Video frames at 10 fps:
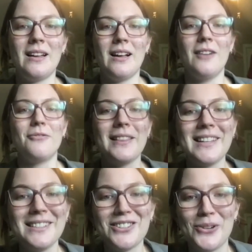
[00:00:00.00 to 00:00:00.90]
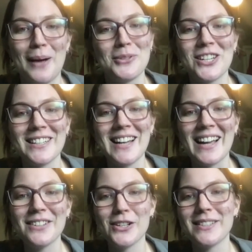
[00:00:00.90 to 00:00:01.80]
A friendly interruption, I
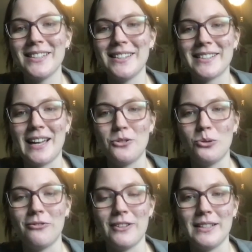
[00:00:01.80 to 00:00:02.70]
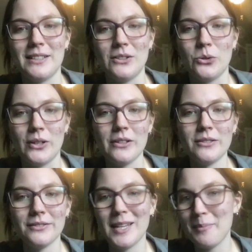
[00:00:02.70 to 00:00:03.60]
adjusted the schedule for this
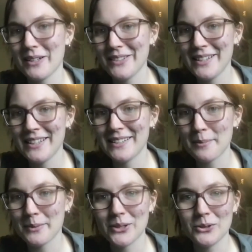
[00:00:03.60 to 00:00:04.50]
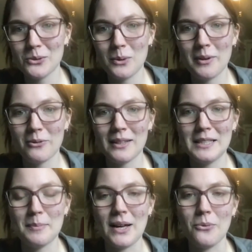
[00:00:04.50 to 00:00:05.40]
tutorial. Typically, these episodes will be
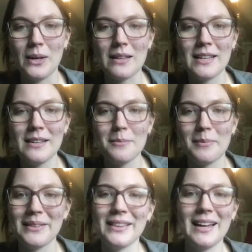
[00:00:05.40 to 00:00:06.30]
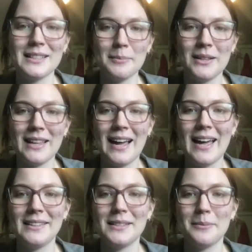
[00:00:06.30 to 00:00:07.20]
released bi-weekly, but last month I
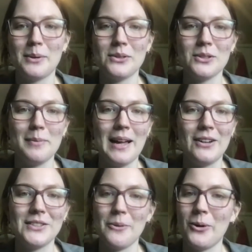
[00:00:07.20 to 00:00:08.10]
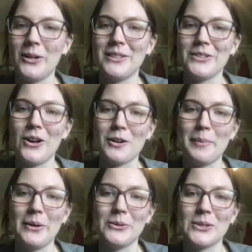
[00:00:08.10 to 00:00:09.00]
had some personal matters I wanted to talk
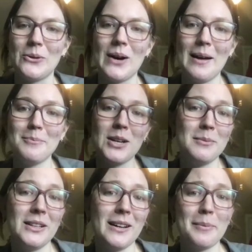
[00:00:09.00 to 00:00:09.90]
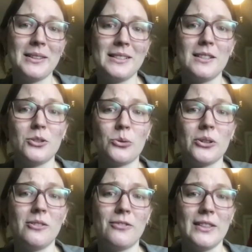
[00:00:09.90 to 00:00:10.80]
about, so I'm doubling up on this
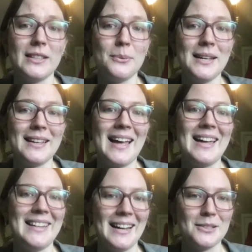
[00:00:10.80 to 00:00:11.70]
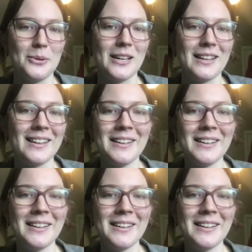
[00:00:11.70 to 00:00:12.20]
tutorial for this week and next week.